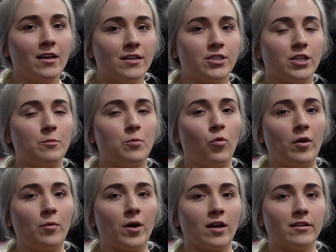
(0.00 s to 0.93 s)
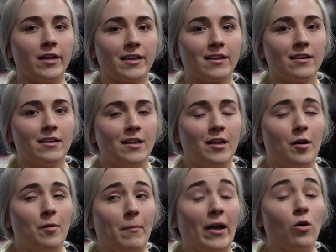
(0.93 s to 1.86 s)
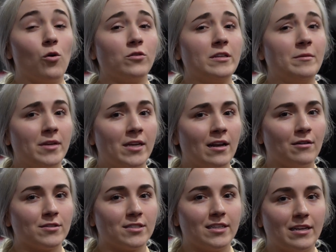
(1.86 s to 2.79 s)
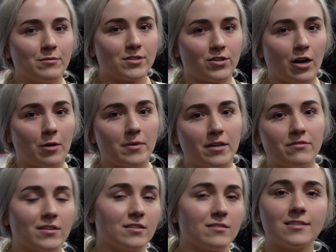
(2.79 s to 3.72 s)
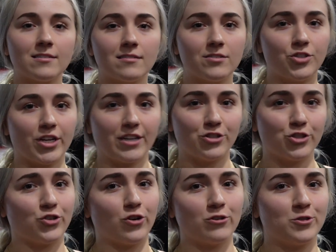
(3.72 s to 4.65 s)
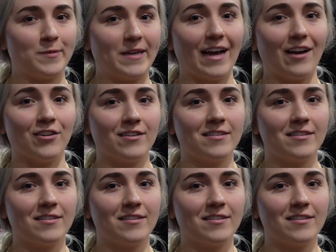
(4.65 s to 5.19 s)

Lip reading: to the point where my only meat I was eating was ground beef because chicken just grossed me out.